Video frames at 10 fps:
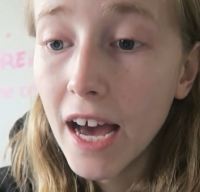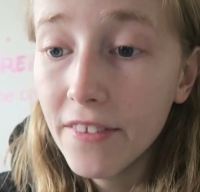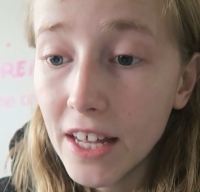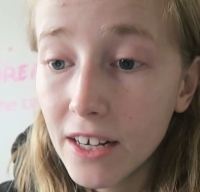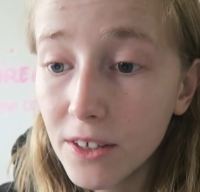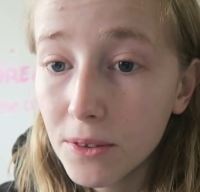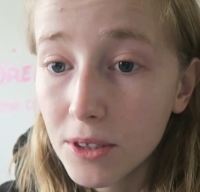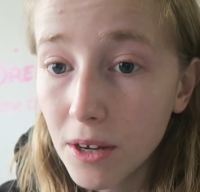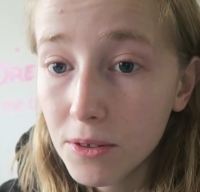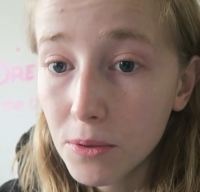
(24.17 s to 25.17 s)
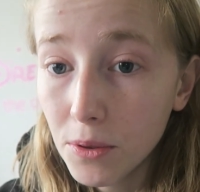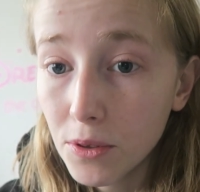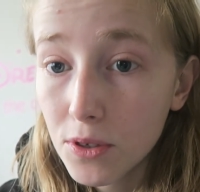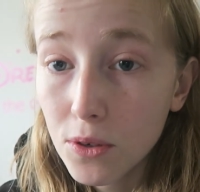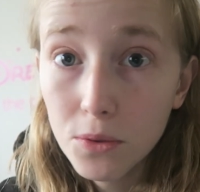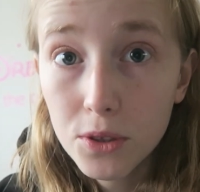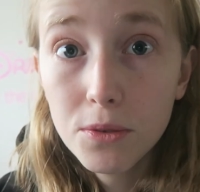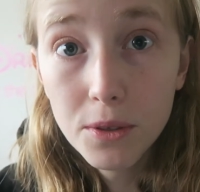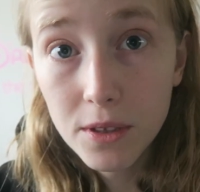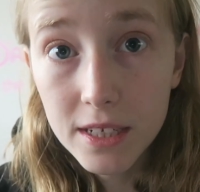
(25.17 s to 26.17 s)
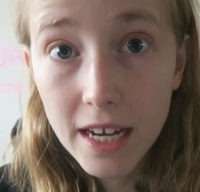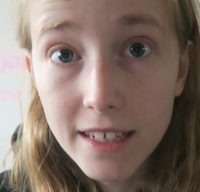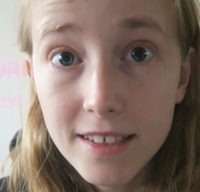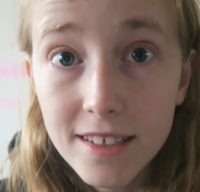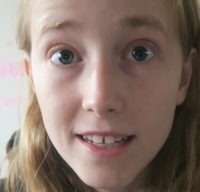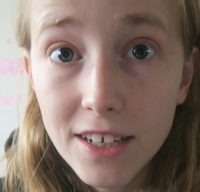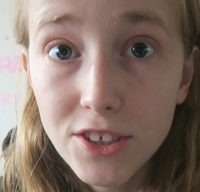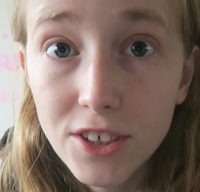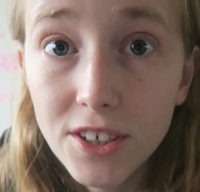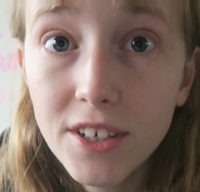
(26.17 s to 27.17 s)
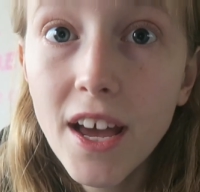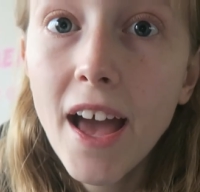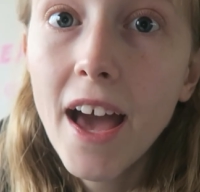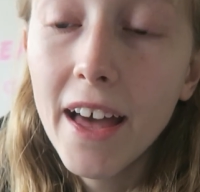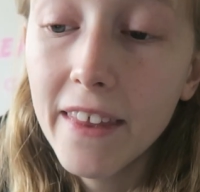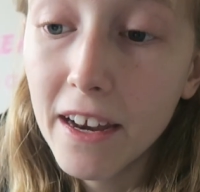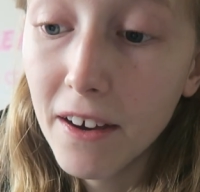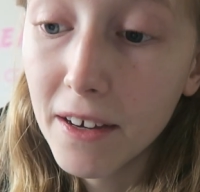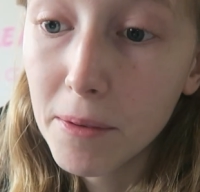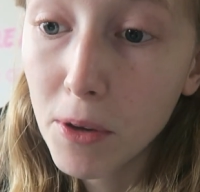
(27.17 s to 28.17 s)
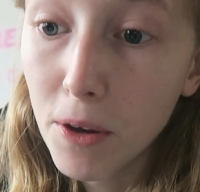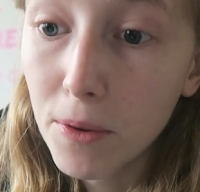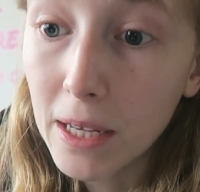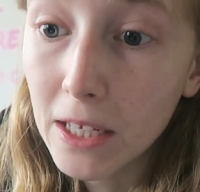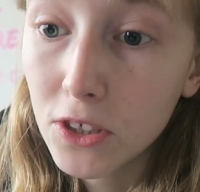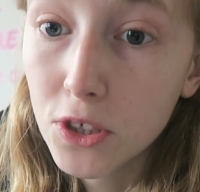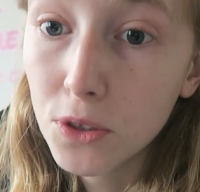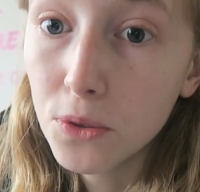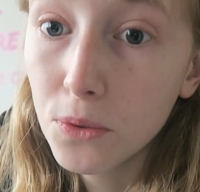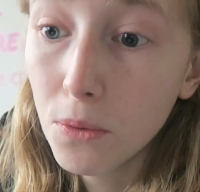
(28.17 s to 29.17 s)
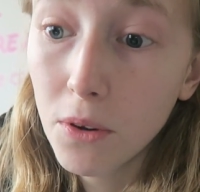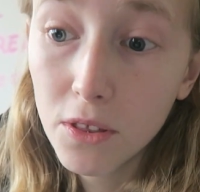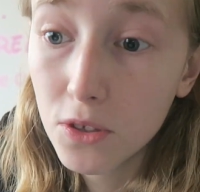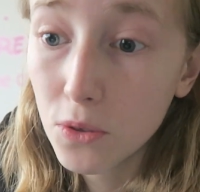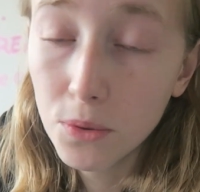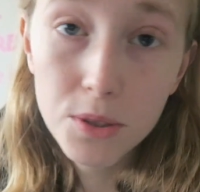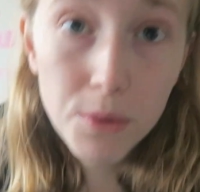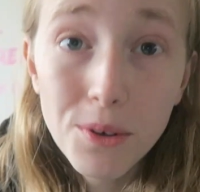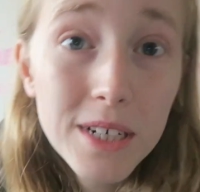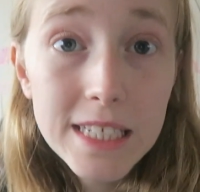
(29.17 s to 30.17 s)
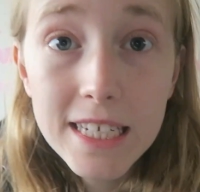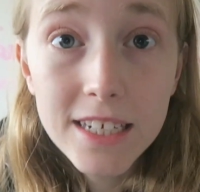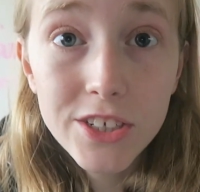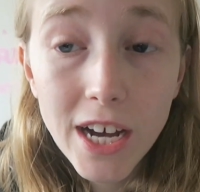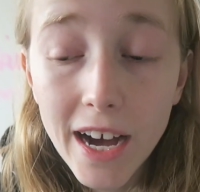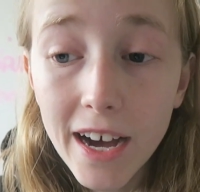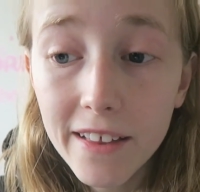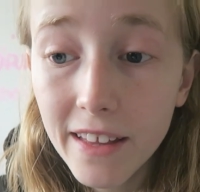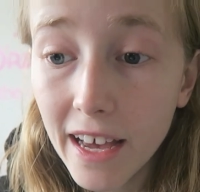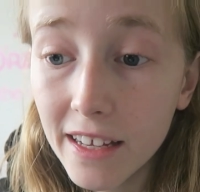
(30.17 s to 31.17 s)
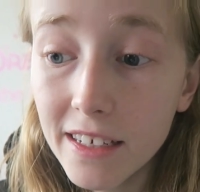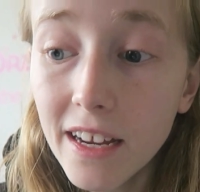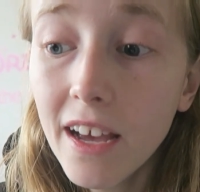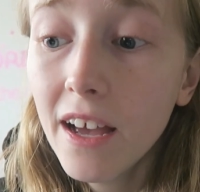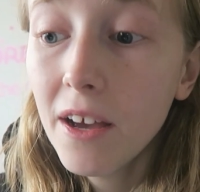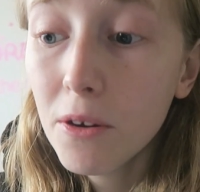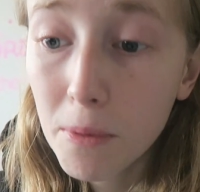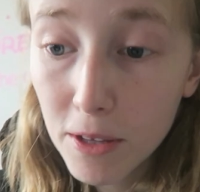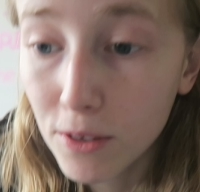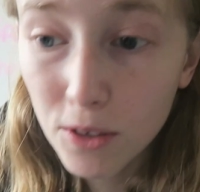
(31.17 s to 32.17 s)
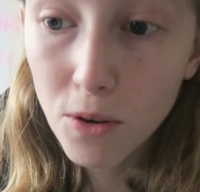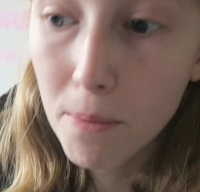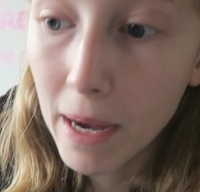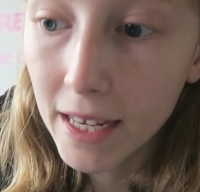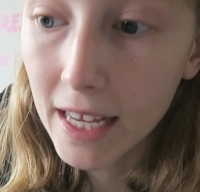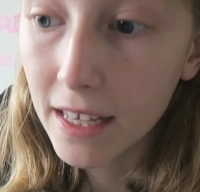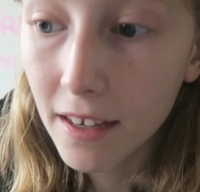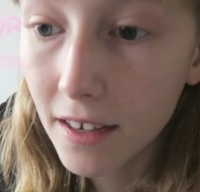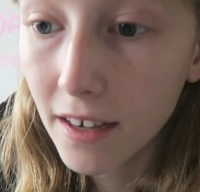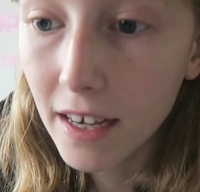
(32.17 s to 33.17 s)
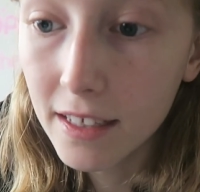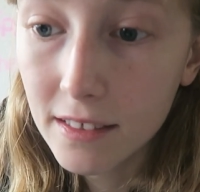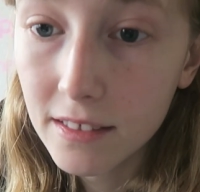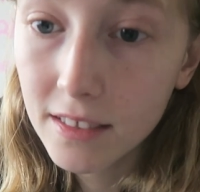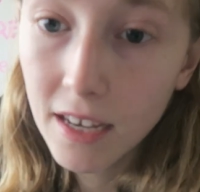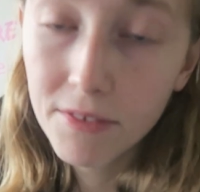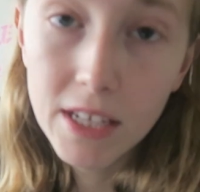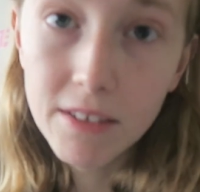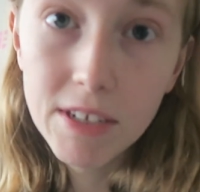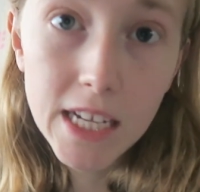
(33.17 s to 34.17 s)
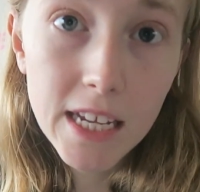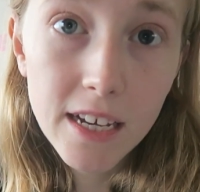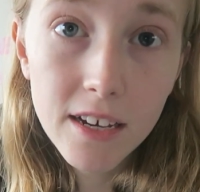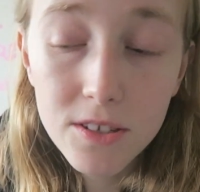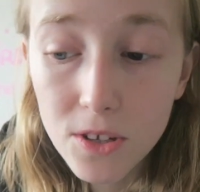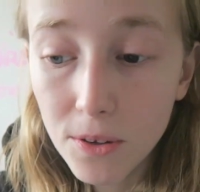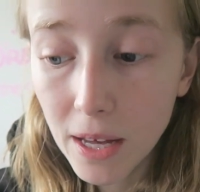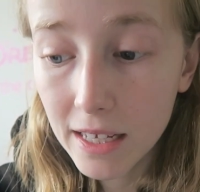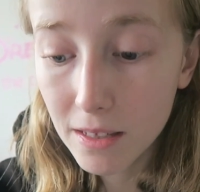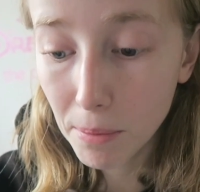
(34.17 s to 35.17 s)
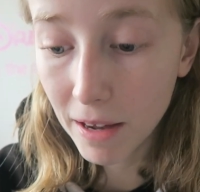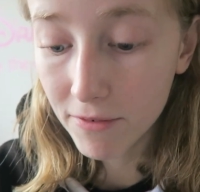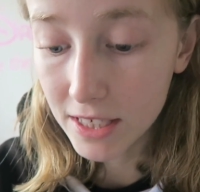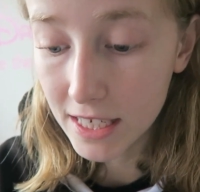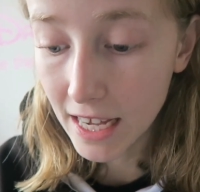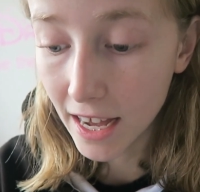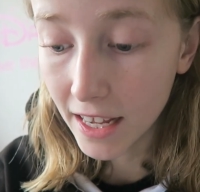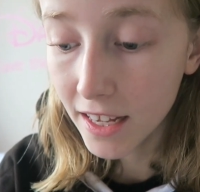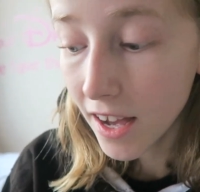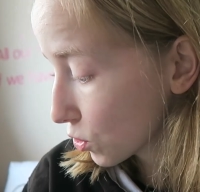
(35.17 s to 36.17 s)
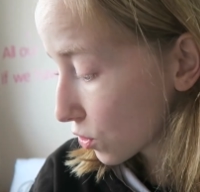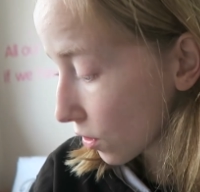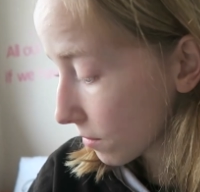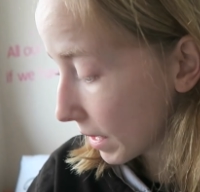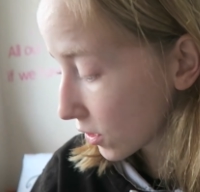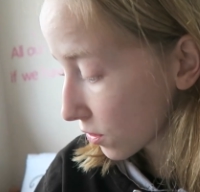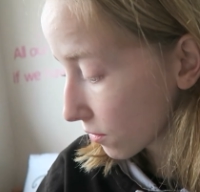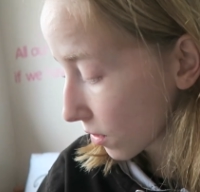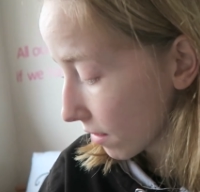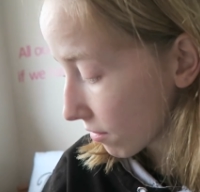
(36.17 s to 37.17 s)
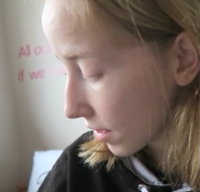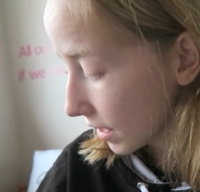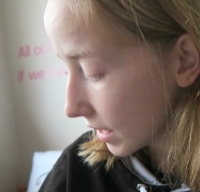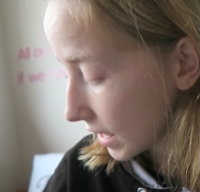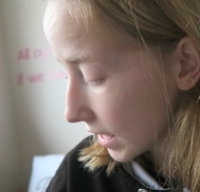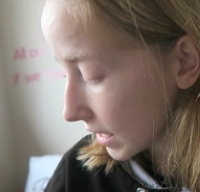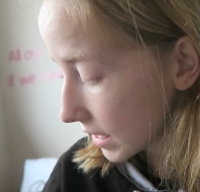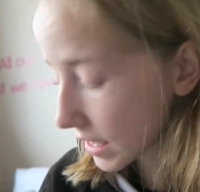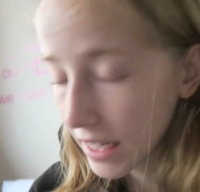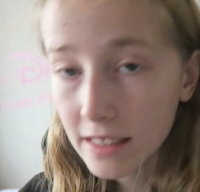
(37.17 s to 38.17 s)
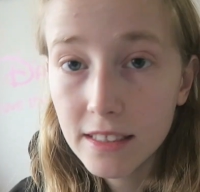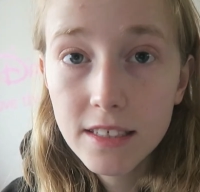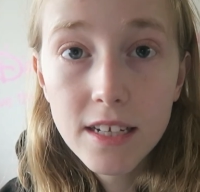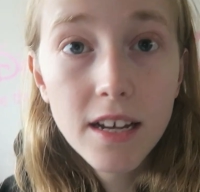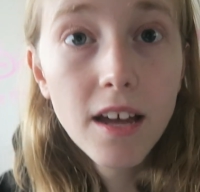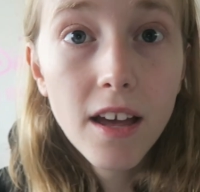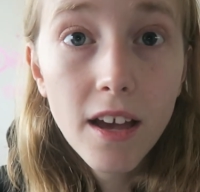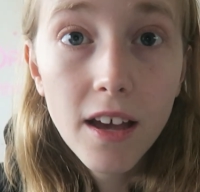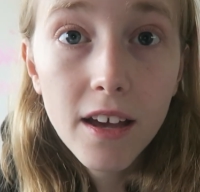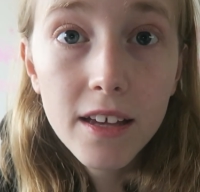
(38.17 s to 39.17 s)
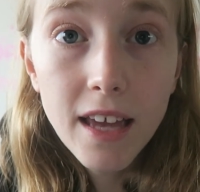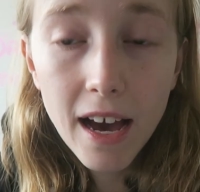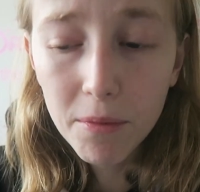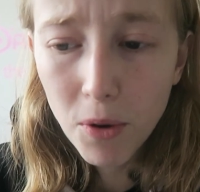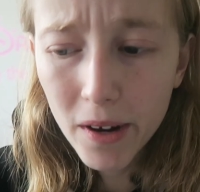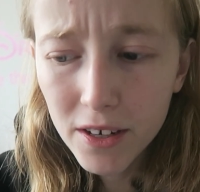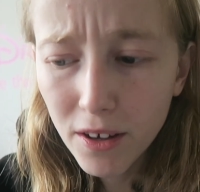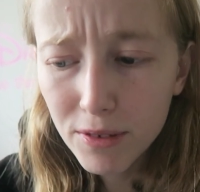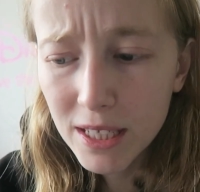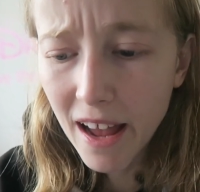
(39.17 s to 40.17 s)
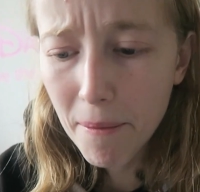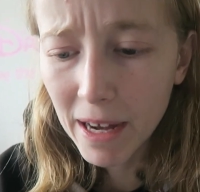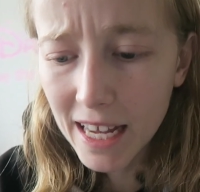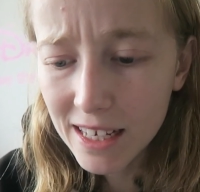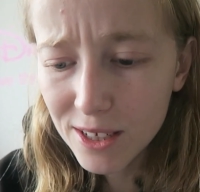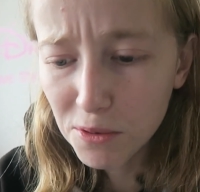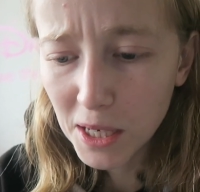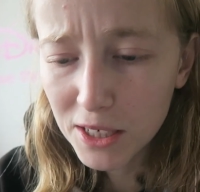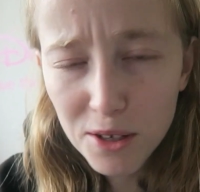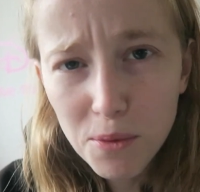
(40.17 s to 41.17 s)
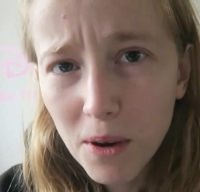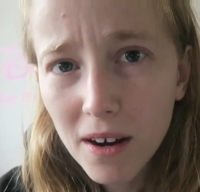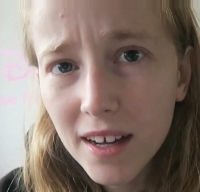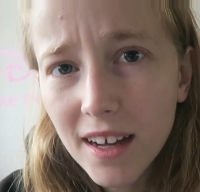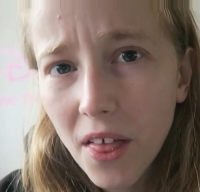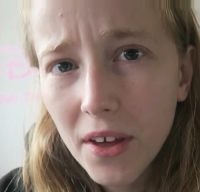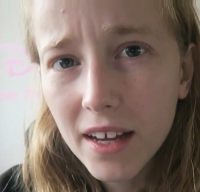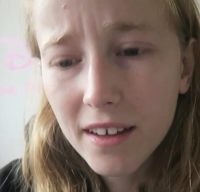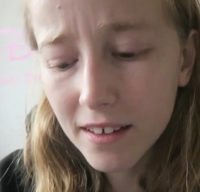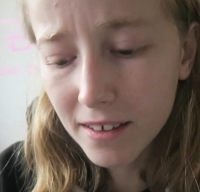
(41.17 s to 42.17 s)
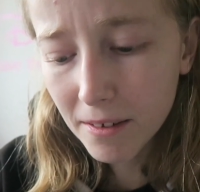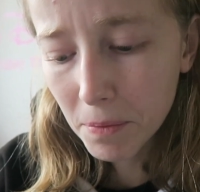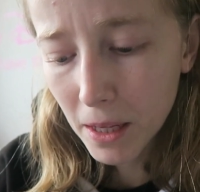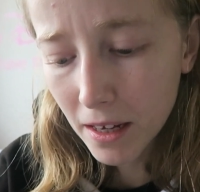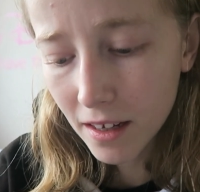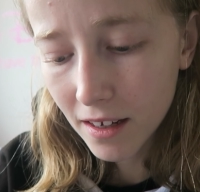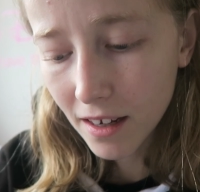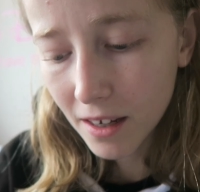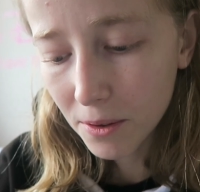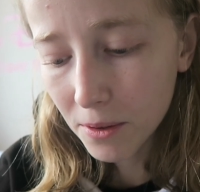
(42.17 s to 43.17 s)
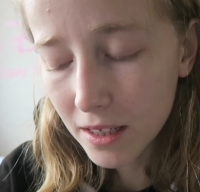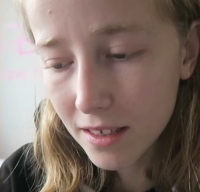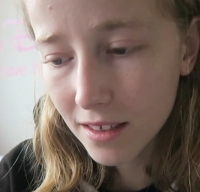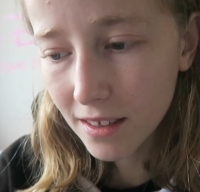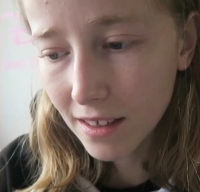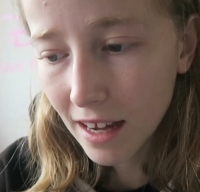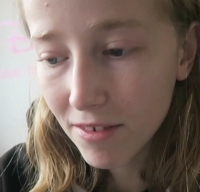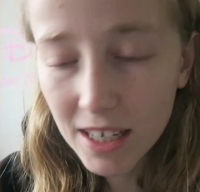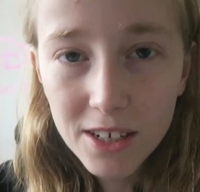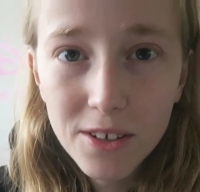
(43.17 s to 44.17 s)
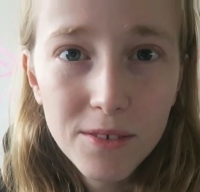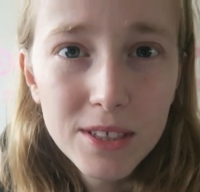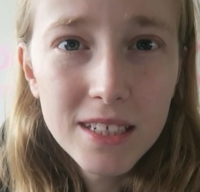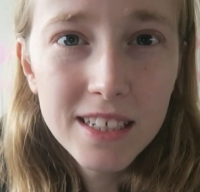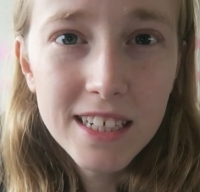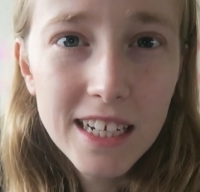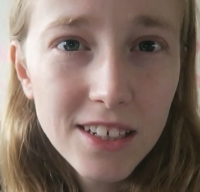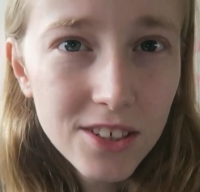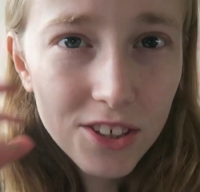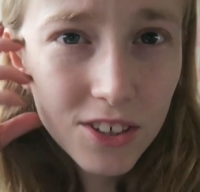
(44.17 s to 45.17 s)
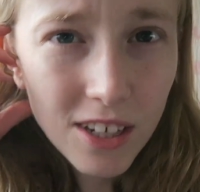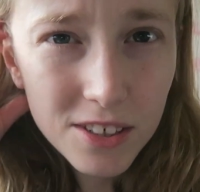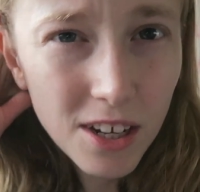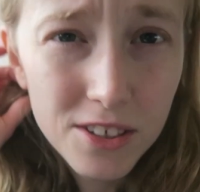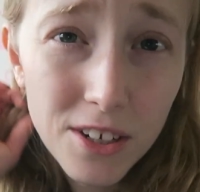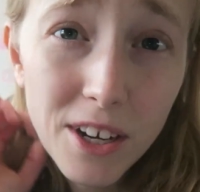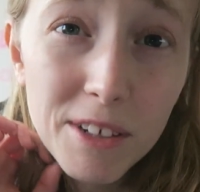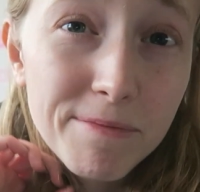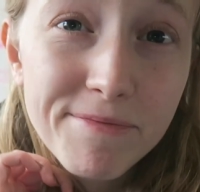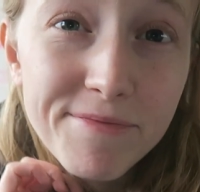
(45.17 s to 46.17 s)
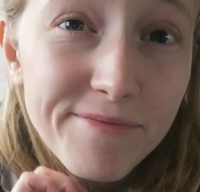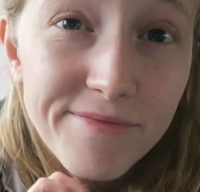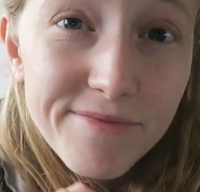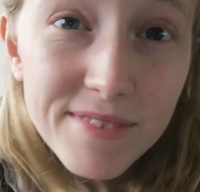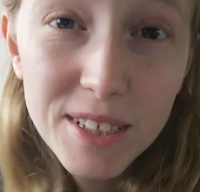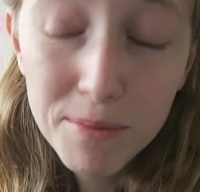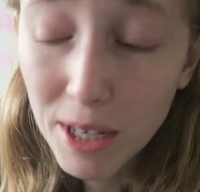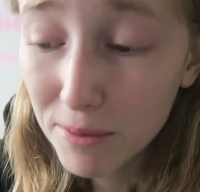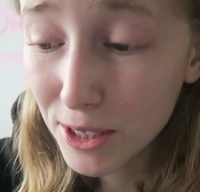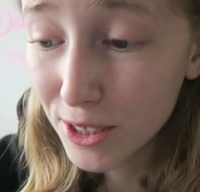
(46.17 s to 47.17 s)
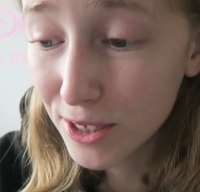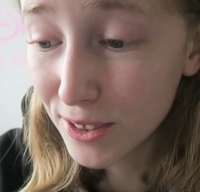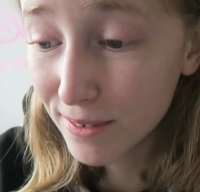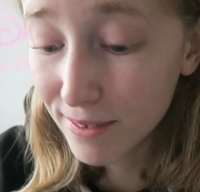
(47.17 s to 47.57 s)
And then Luke's going to another school to do another taster session, and then I'm going to one of the schools that we already teach at, and then we're both going to come back here and have the evening here. So that is the plan for today. I'm just trying to make sure I've got everything I need, and yeah, I'm quite nervous to get back into it. I don't know why. I think I always get really nervous to teach. I don't know. Sometimes I just